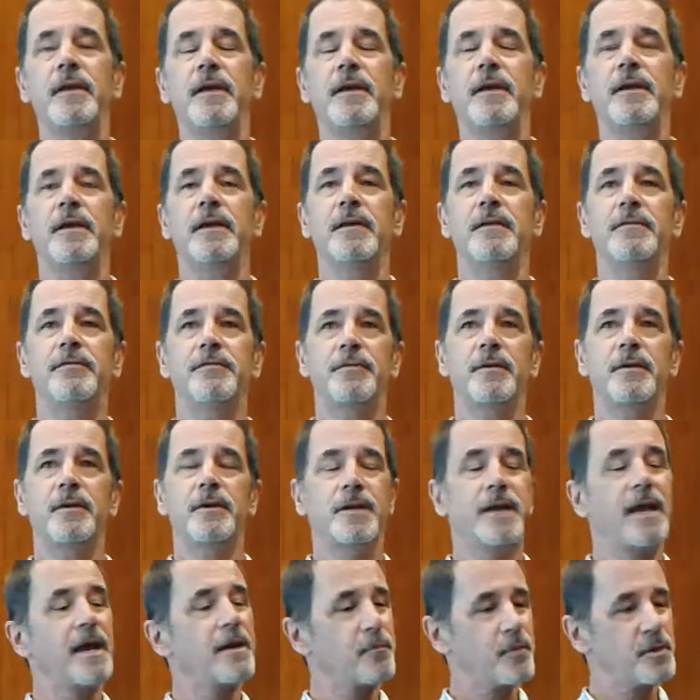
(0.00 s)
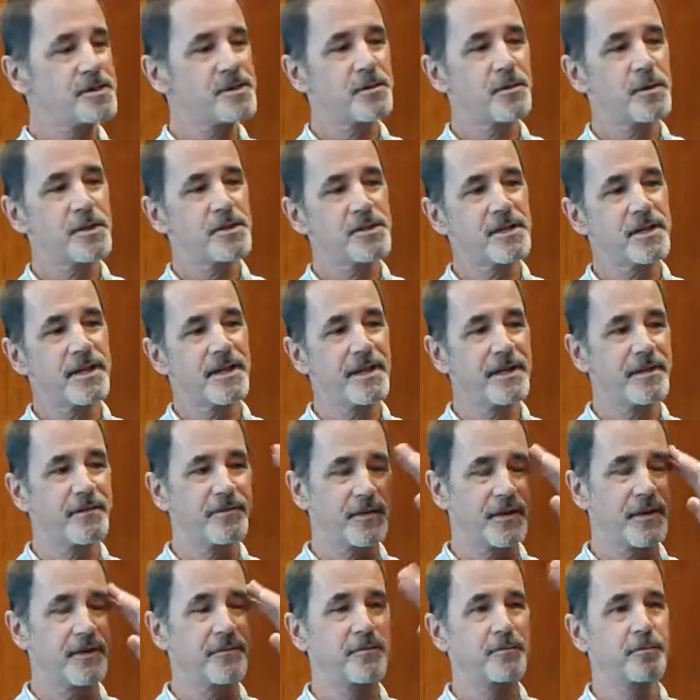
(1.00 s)
If what's the question again?
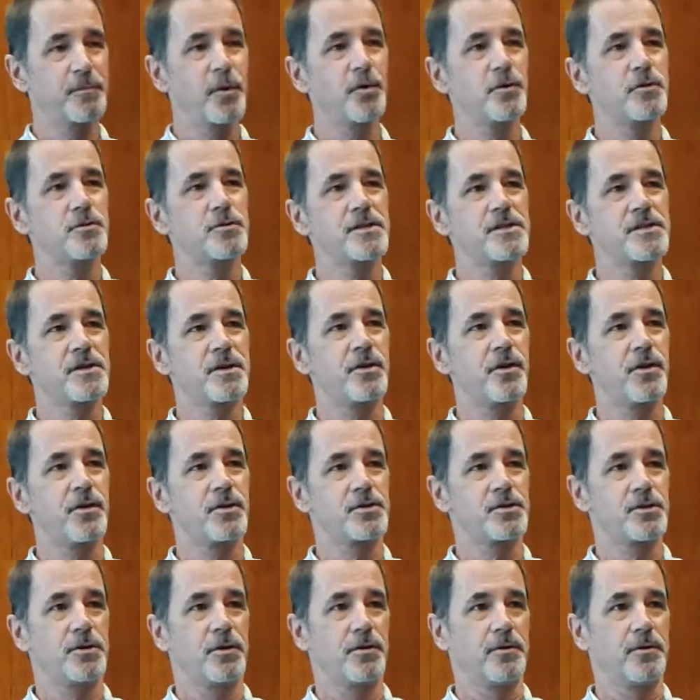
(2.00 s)
If poetry's a car show,